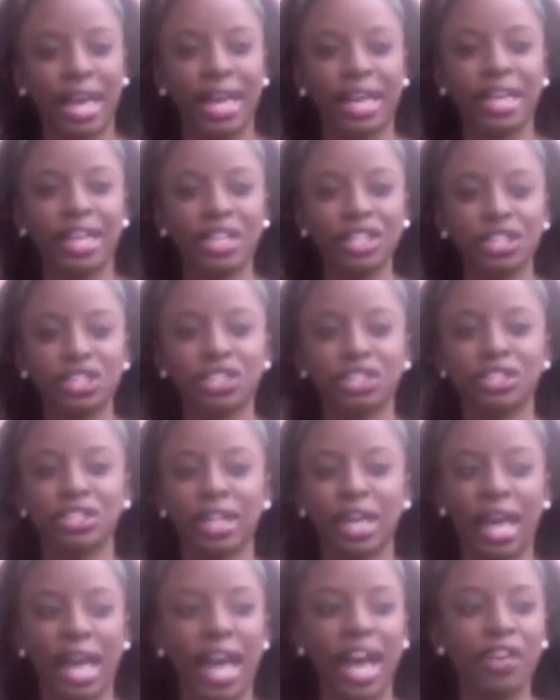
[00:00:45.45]
each
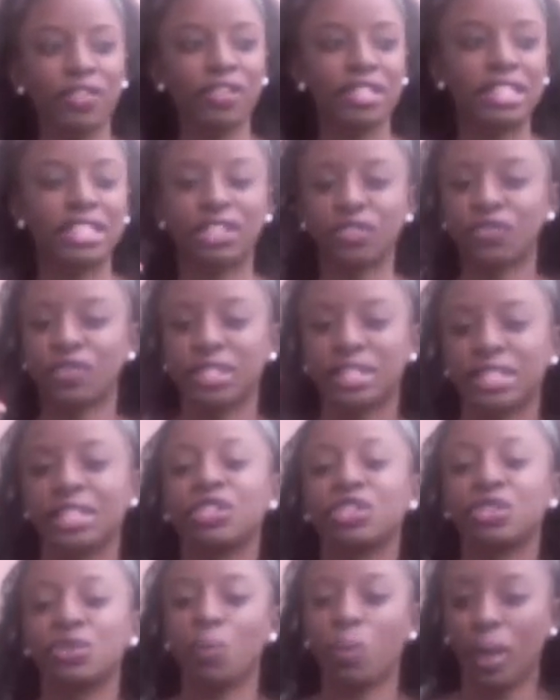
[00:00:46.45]
have a different
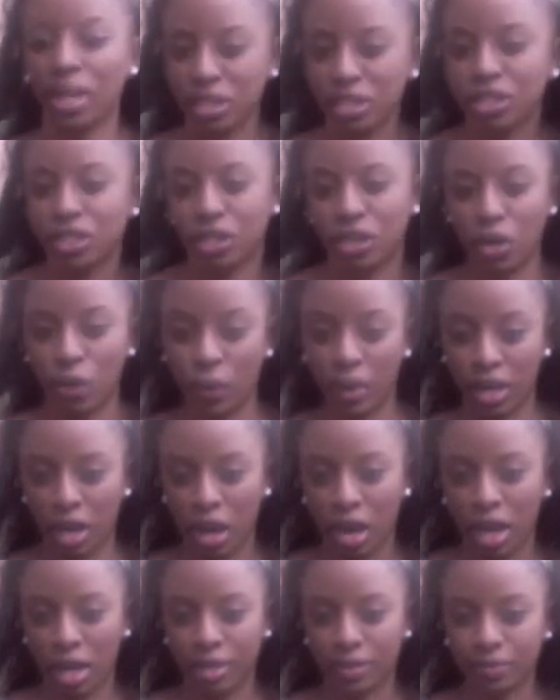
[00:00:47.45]
situation going
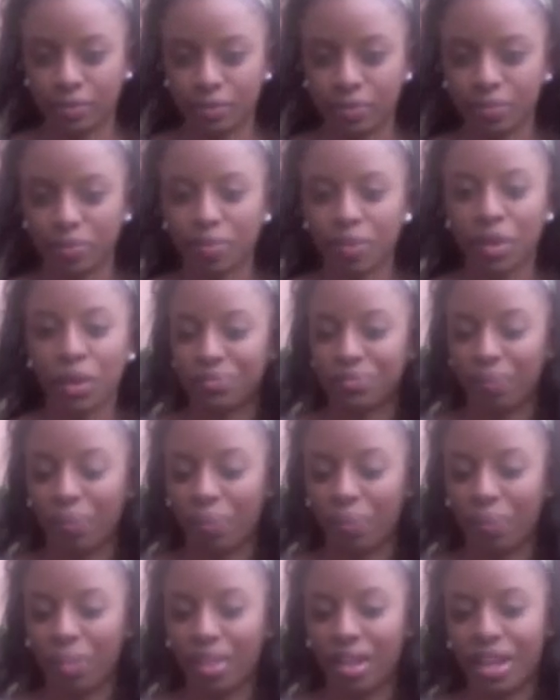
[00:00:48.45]
on.
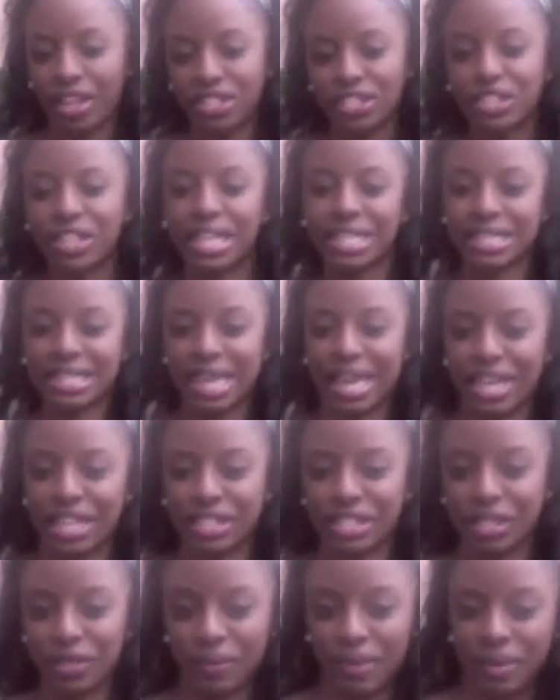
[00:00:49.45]
So let's get
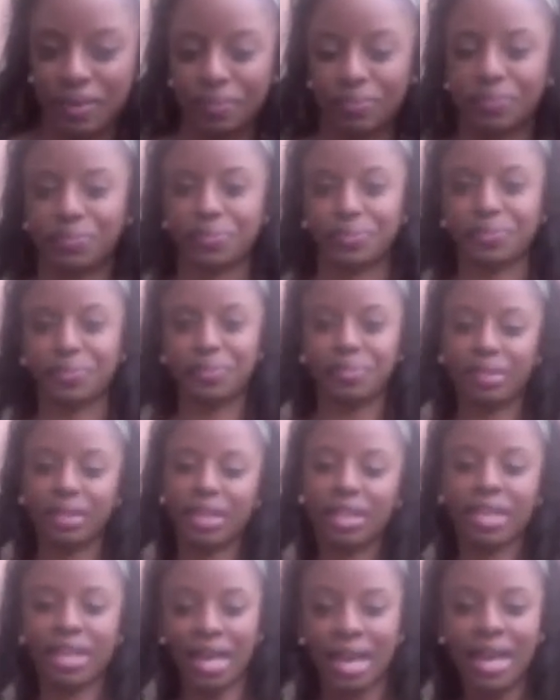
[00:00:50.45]
into it.
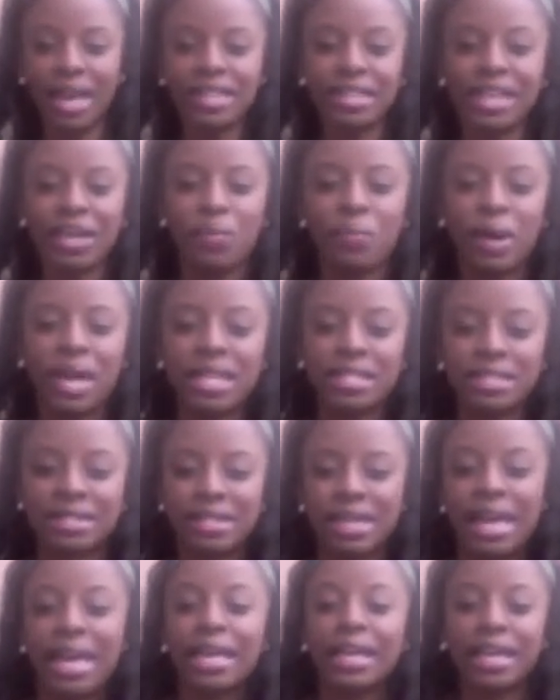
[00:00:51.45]
Kanye West,
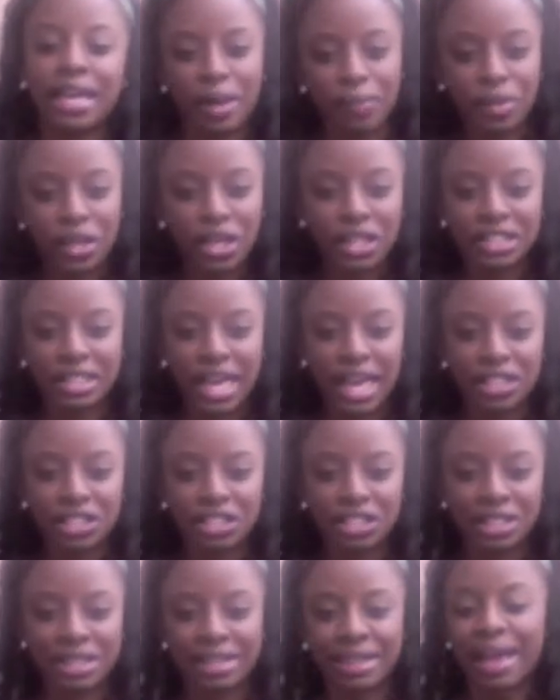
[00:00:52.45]
Kim
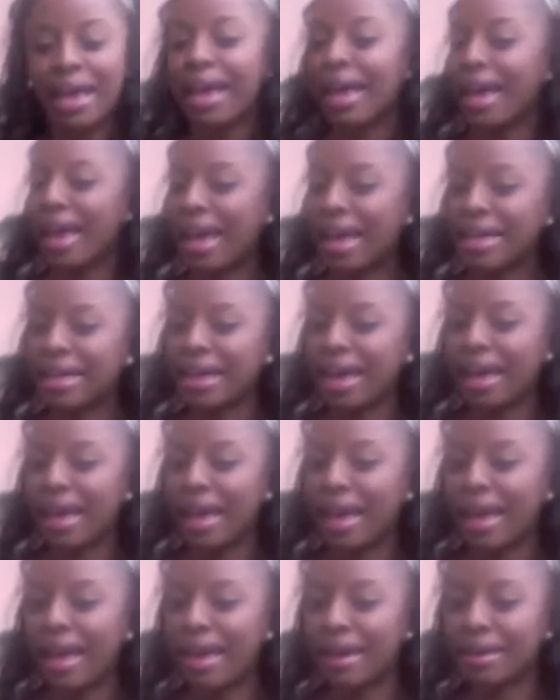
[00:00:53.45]
Kardashian,
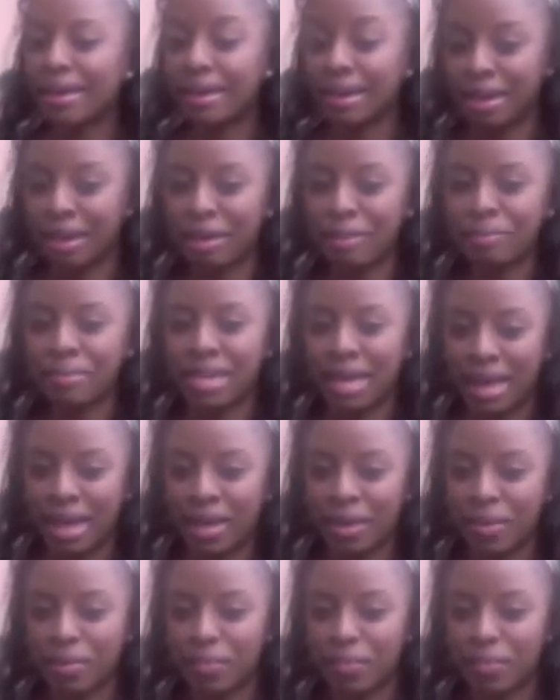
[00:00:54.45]
aka KimYe.